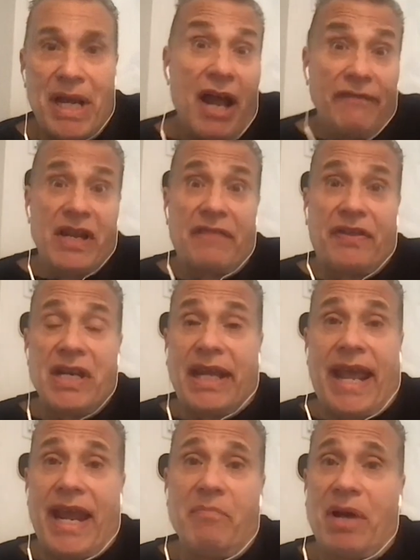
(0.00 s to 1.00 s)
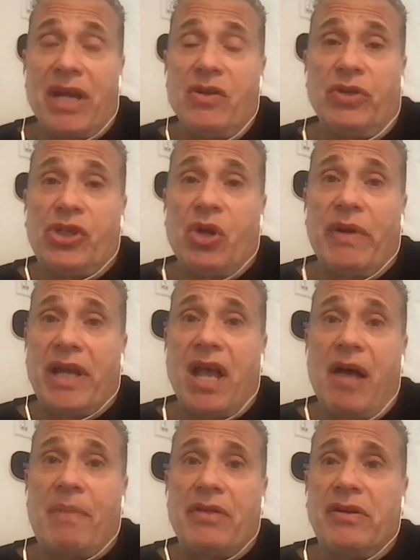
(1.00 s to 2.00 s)
and I have nothing to gain by you showing
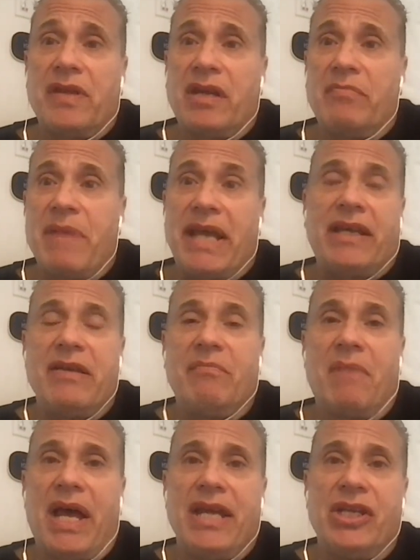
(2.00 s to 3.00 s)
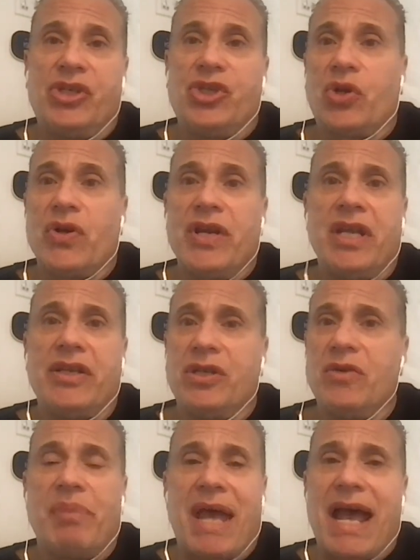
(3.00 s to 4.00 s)
up other than making my journey
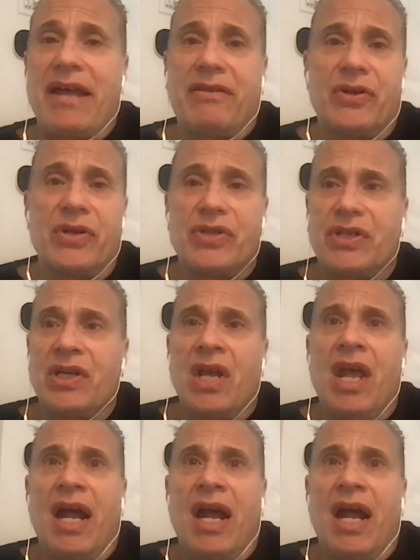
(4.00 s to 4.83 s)
to Bathurst,